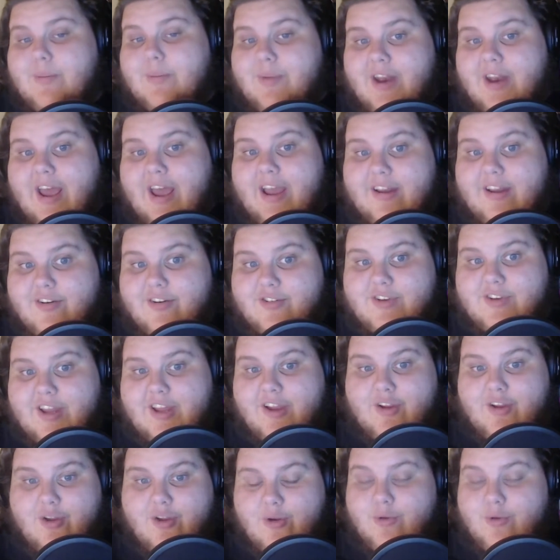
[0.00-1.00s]
But I
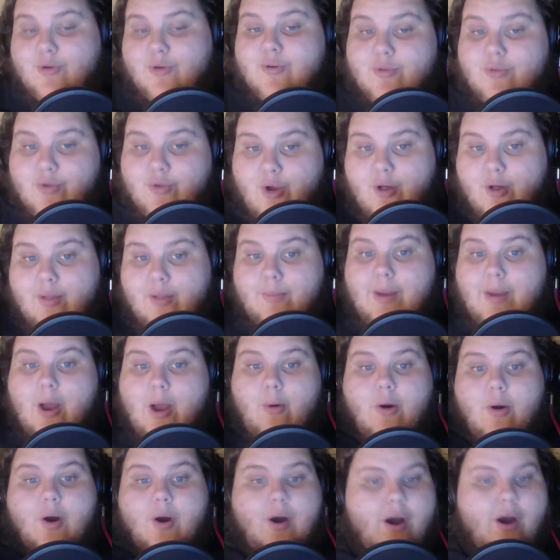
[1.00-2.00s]
understand Goku's all
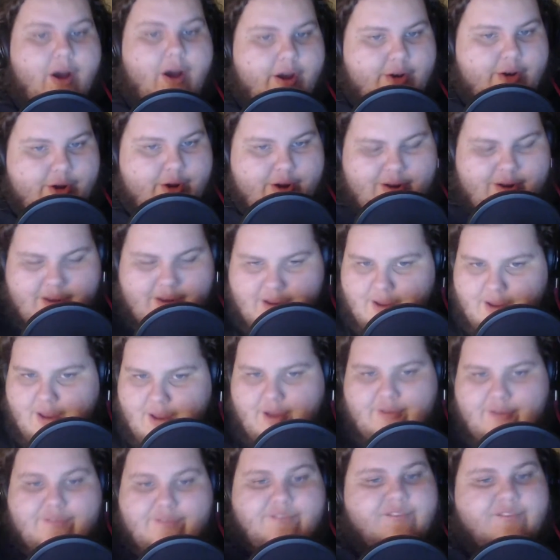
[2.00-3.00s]
about honor,
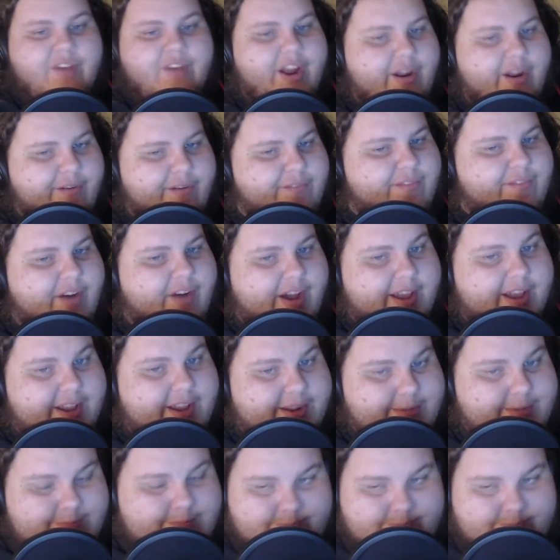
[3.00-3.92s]
a fair fight,